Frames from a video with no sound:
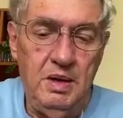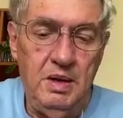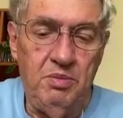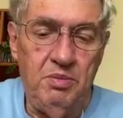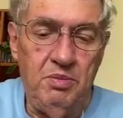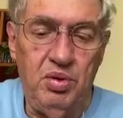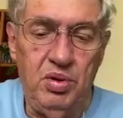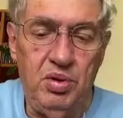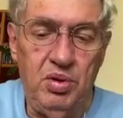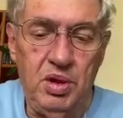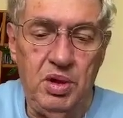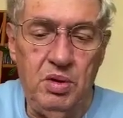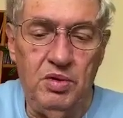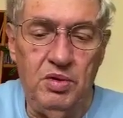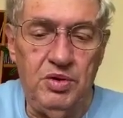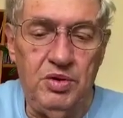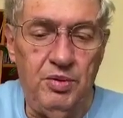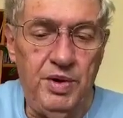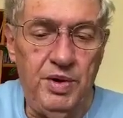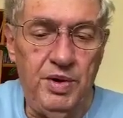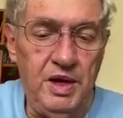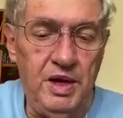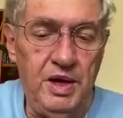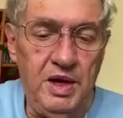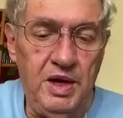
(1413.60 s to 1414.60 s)
and pull out
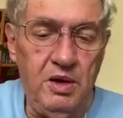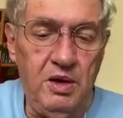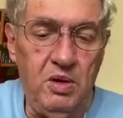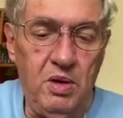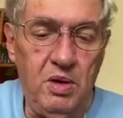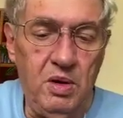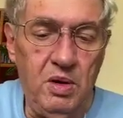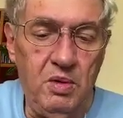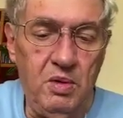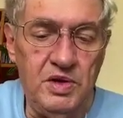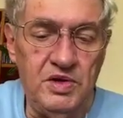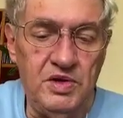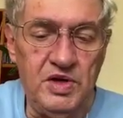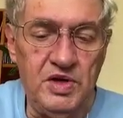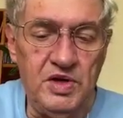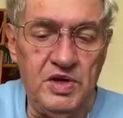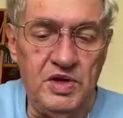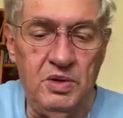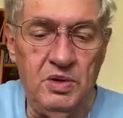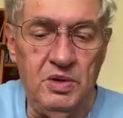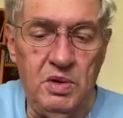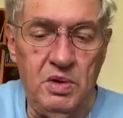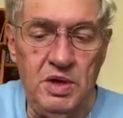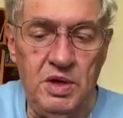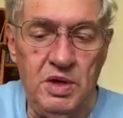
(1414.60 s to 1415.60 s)
the really long ones. I
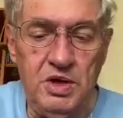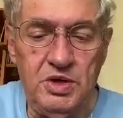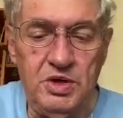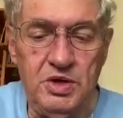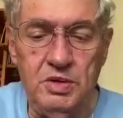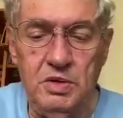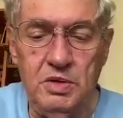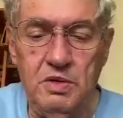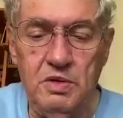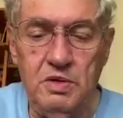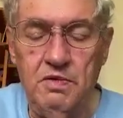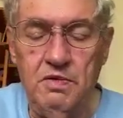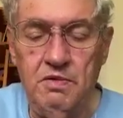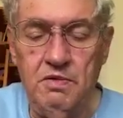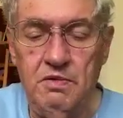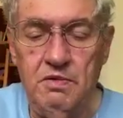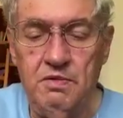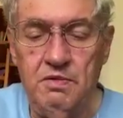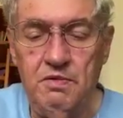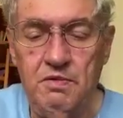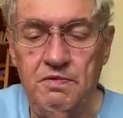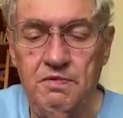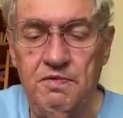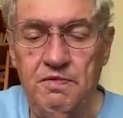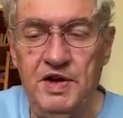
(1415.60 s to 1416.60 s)
don't want it too
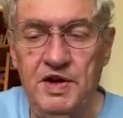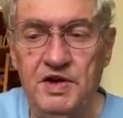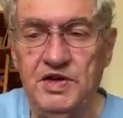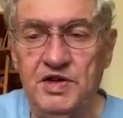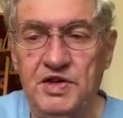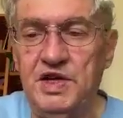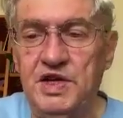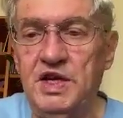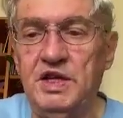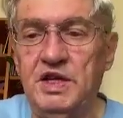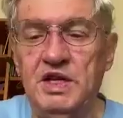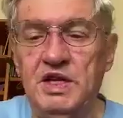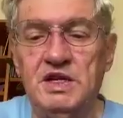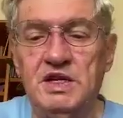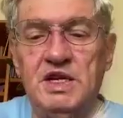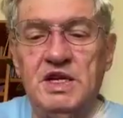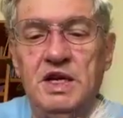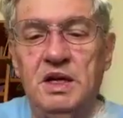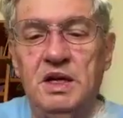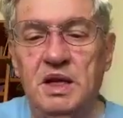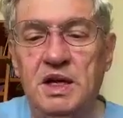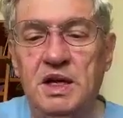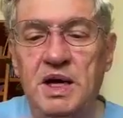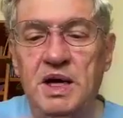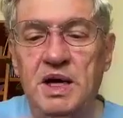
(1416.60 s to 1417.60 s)
fuzzy at the
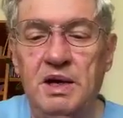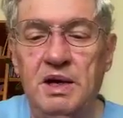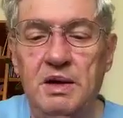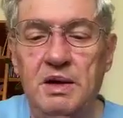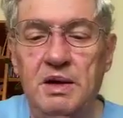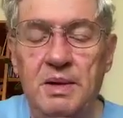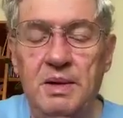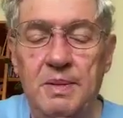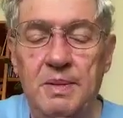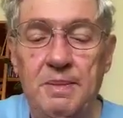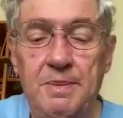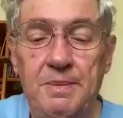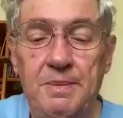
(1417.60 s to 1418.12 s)
tail end.